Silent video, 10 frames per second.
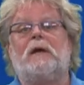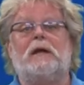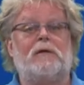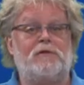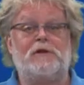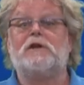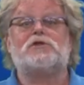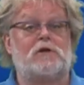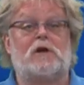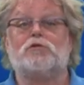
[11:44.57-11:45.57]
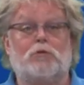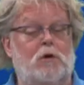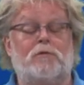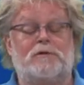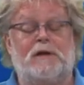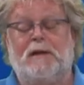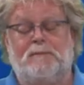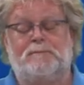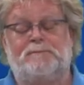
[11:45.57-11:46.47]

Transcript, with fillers: and everything starts all over again.